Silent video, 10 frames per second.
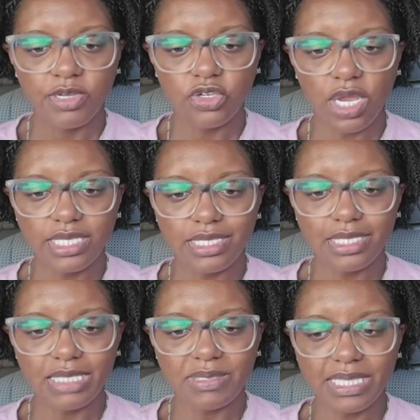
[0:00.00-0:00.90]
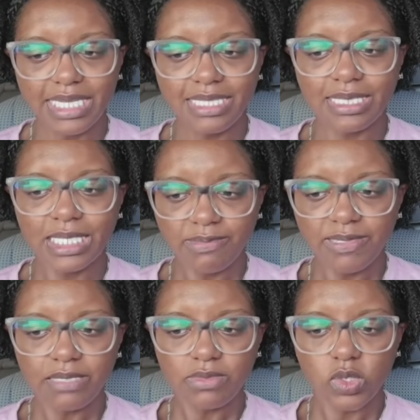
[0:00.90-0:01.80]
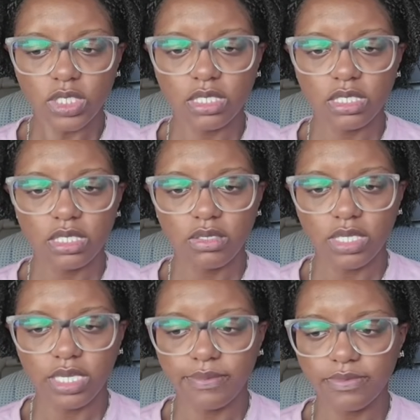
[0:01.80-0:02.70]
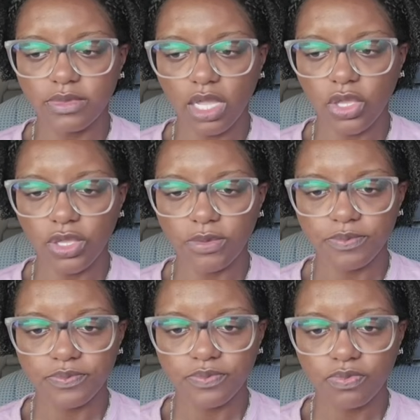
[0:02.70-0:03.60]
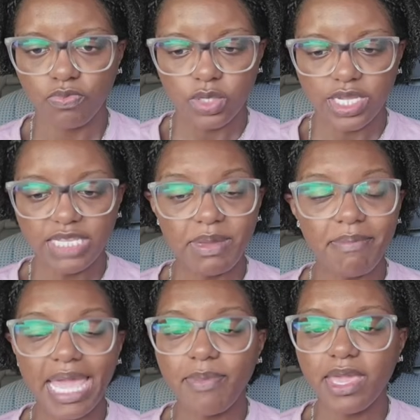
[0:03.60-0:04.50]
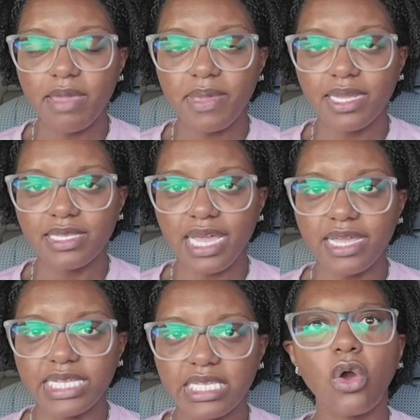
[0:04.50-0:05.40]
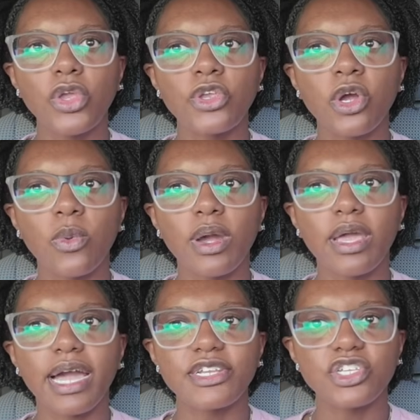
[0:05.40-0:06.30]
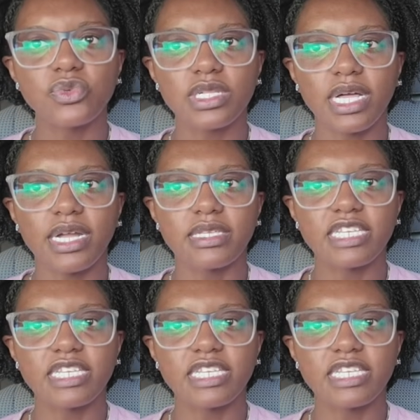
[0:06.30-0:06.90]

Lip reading: I was trying to spend less and I spent more. Okay, not good. Trends, but maybe because oh, you know what? I just realized.